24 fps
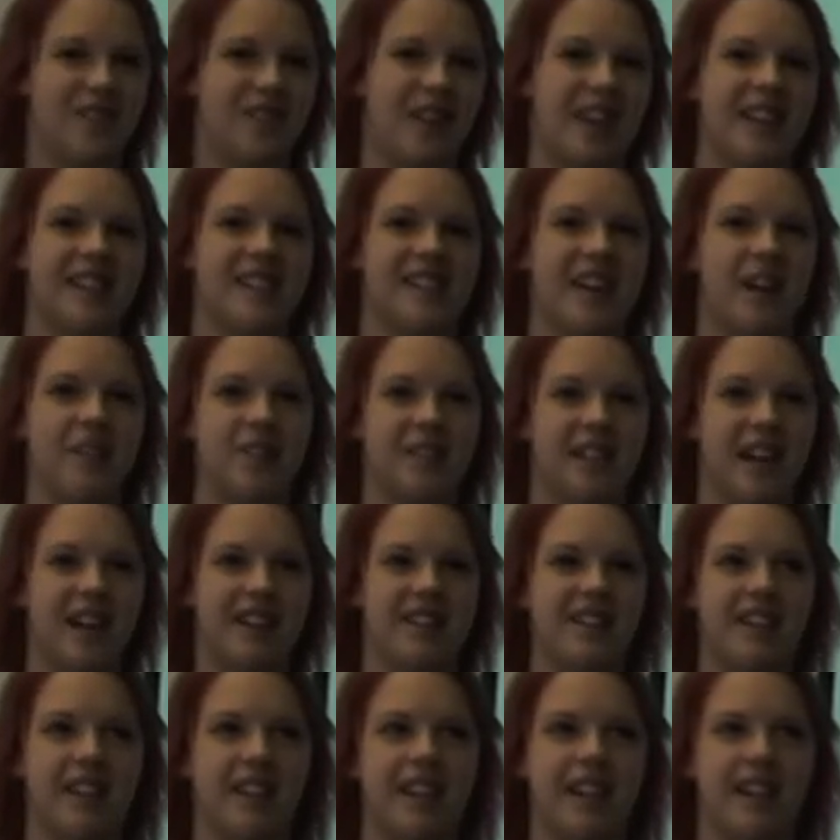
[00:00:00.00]
me because that was
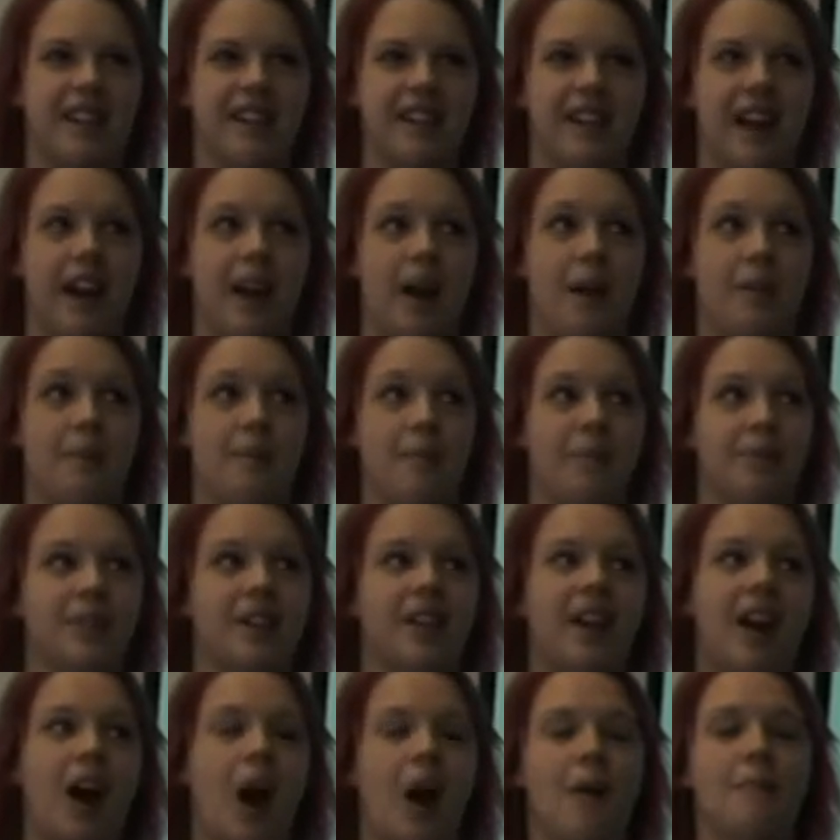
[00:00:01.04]
actually,
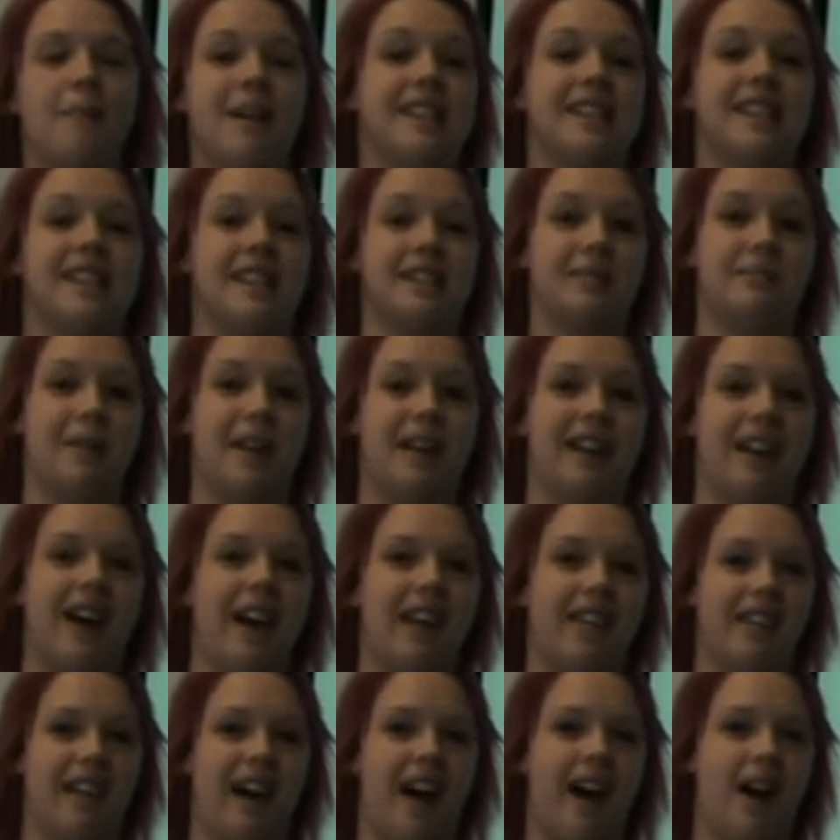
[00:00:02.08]
I meant it to be
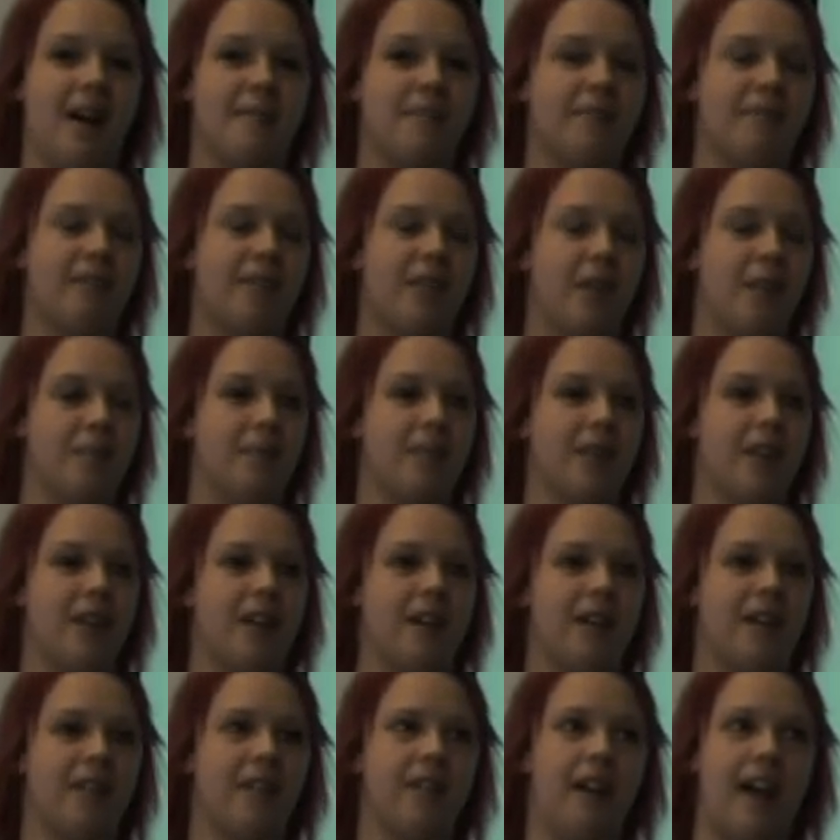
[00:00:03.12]
like that from
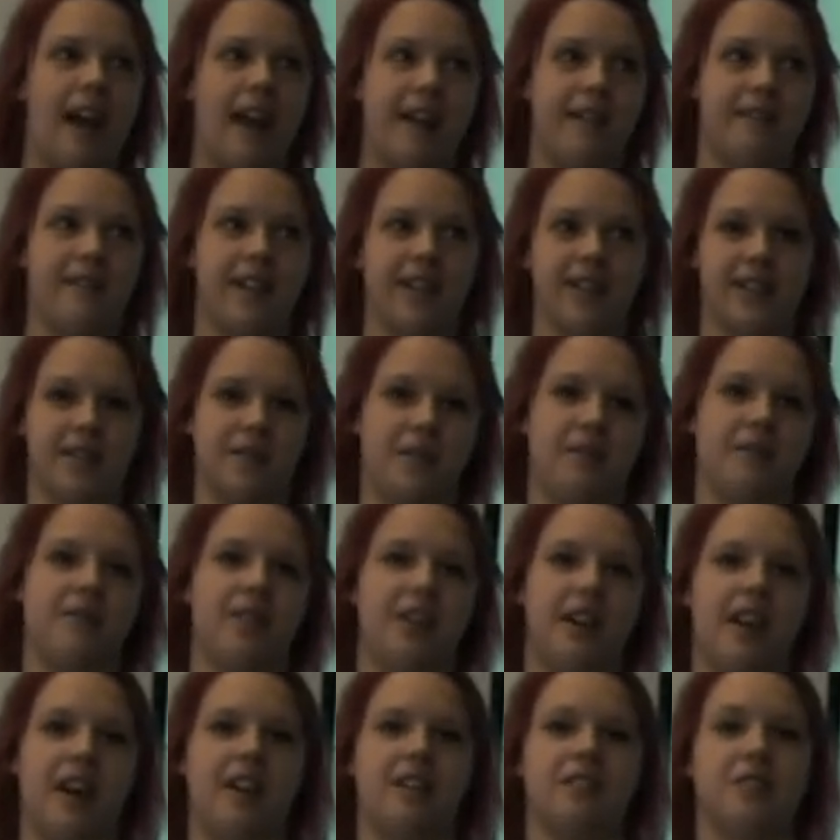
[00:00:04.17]
the Aphex Twin
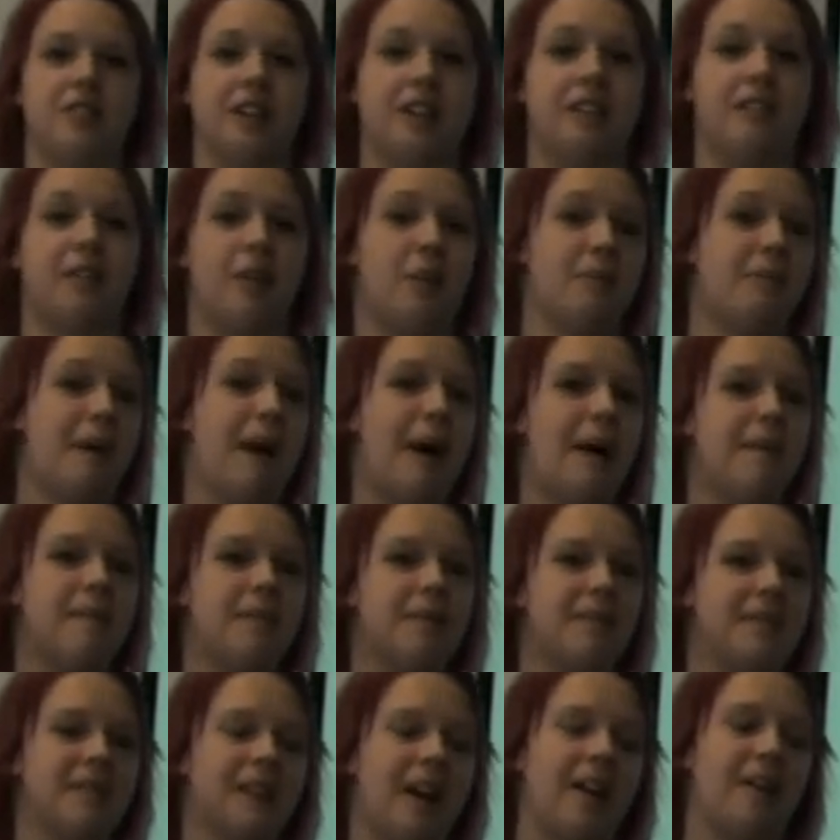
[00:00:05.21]
video Donkey Rhubarb.
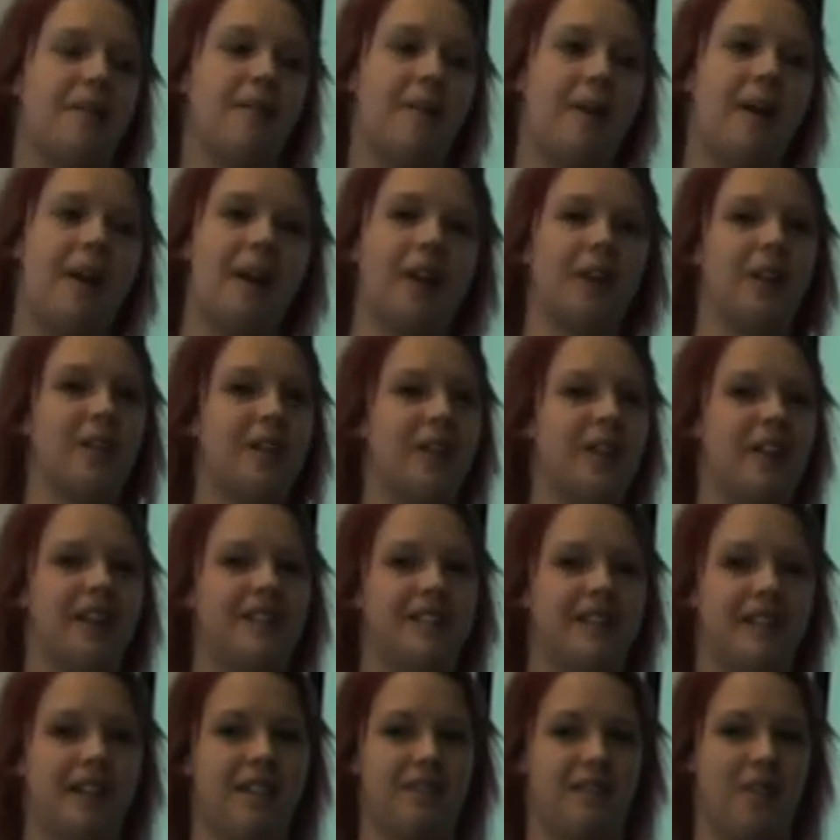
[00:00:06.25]
That's kind of where I got the
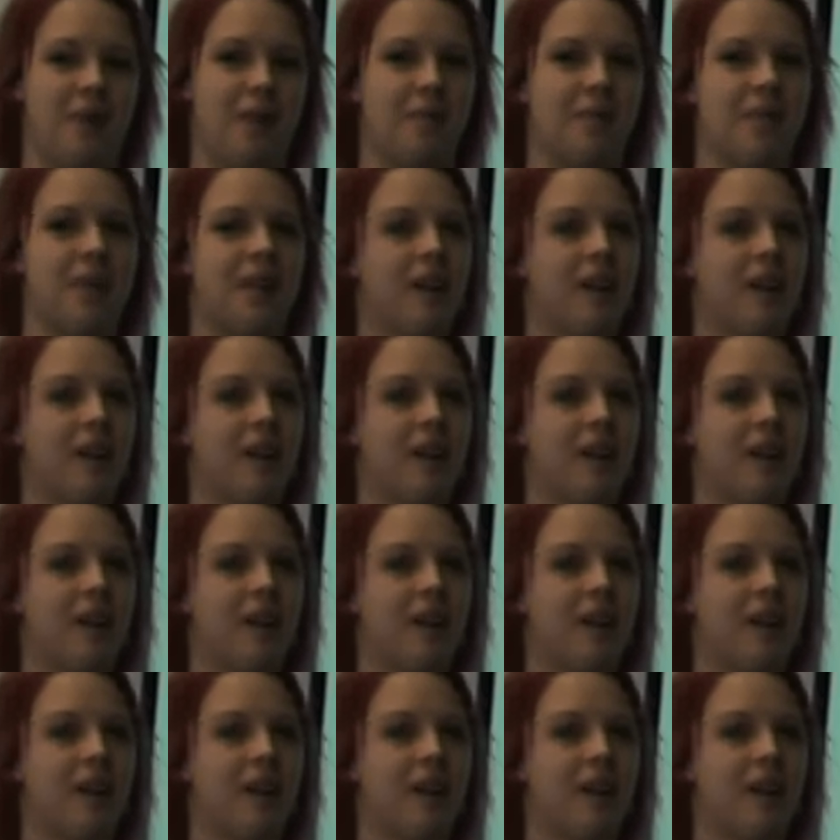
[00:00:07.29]
idea from.